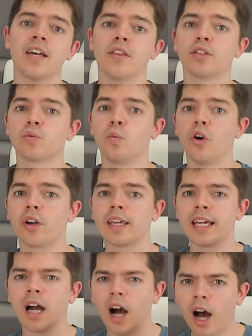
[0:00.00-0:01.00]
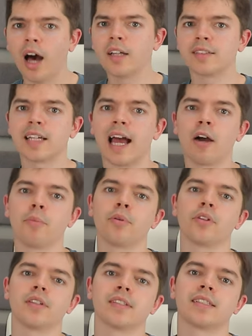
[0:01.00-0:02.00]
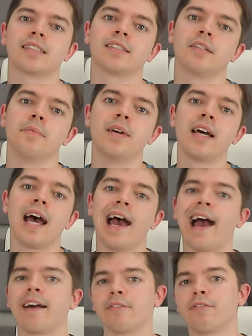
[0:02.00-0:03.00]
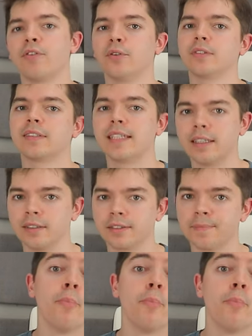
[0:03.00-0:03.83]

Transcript: that's working hard to output the system at full tilt.